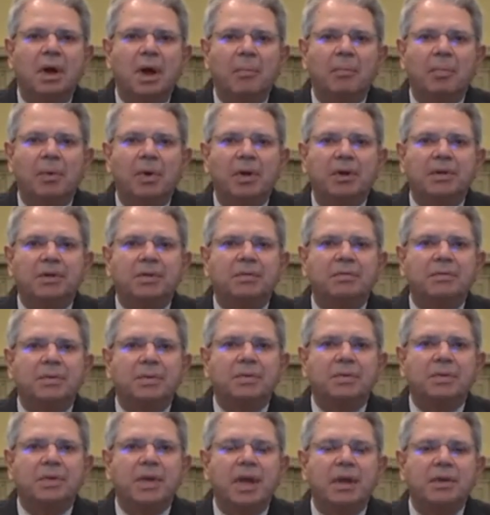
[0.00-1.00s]
comprehensive
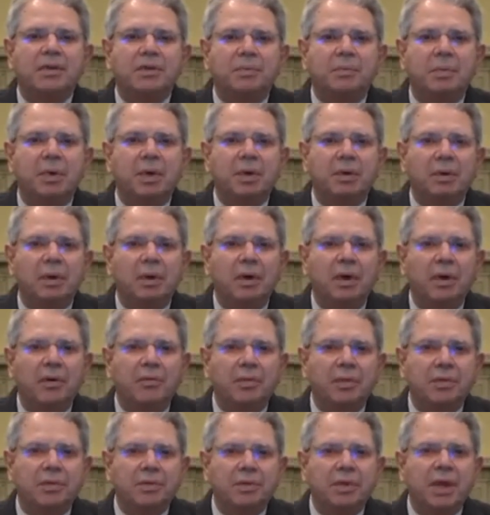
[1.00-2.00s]
assessment
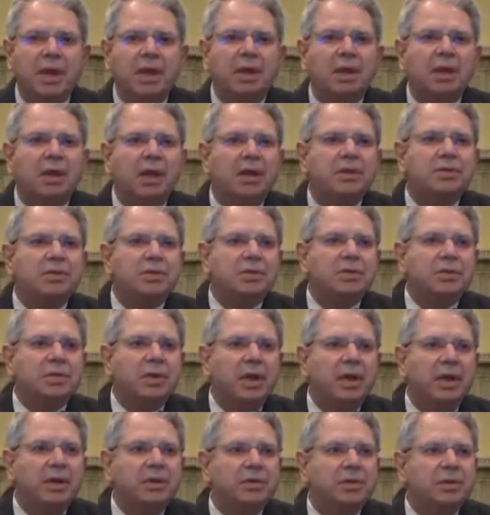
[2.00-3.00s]
of the set of
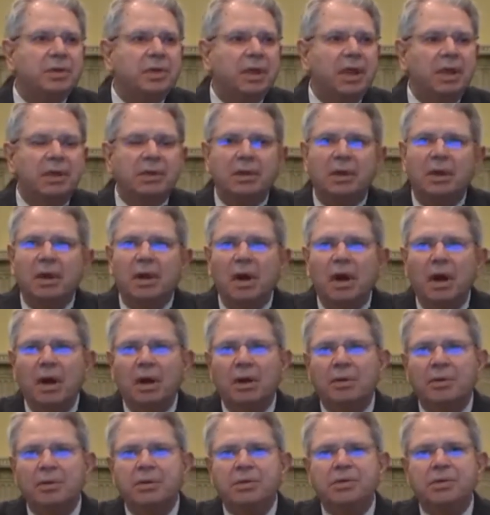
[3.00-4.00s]
legislation that the
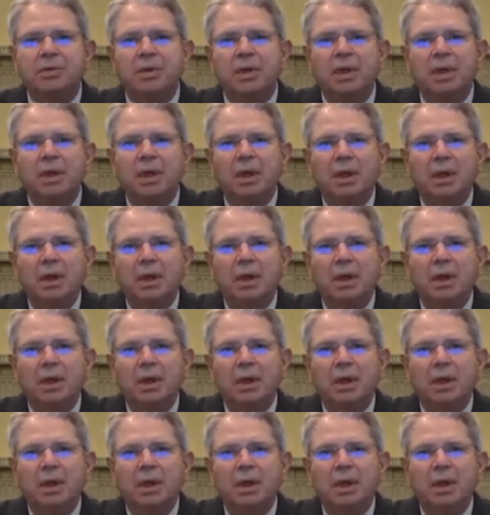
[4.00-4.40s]
Congress